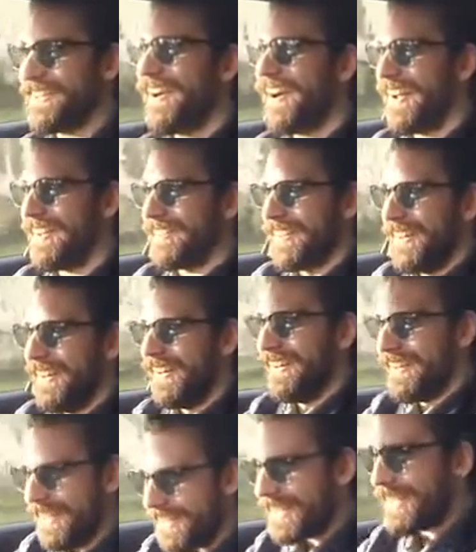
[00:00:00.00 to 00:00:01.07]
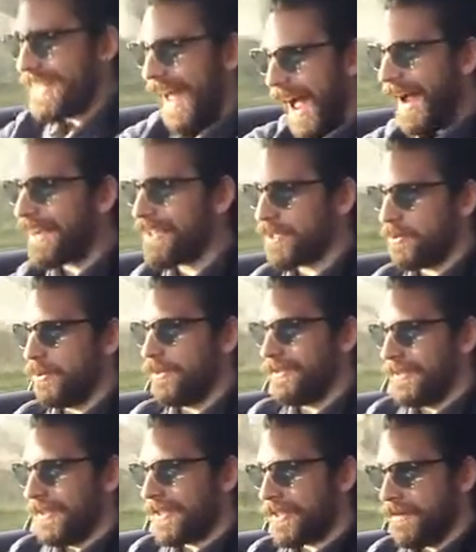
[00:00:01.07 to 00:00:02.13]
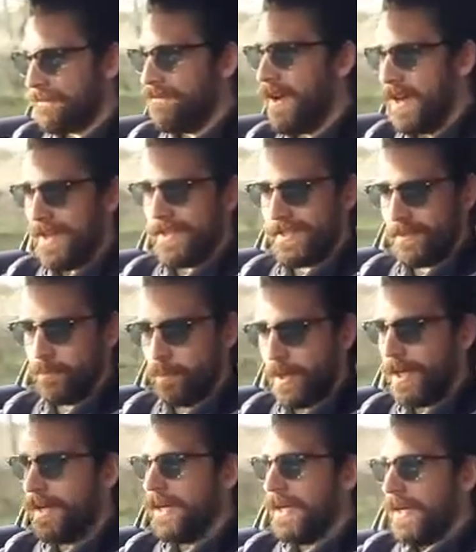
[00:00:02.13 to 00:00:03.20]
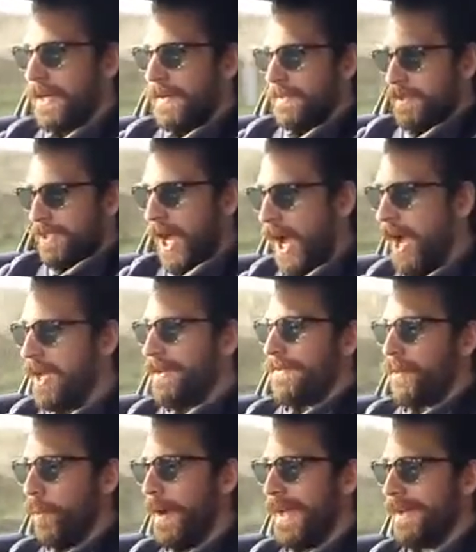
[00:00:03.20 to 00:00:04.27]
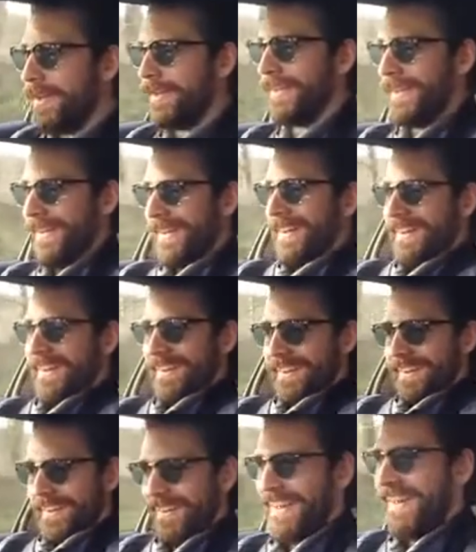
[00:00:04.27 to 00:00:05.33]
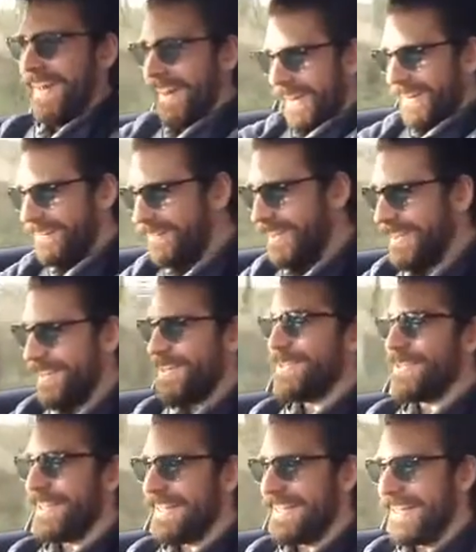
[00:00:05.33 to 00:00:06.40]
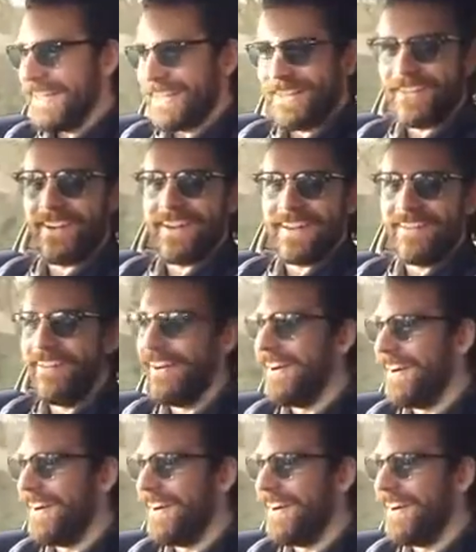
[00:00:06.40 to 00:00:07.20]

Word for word: drive. This is the actual, this is the first turn of the wheel in my new GT3.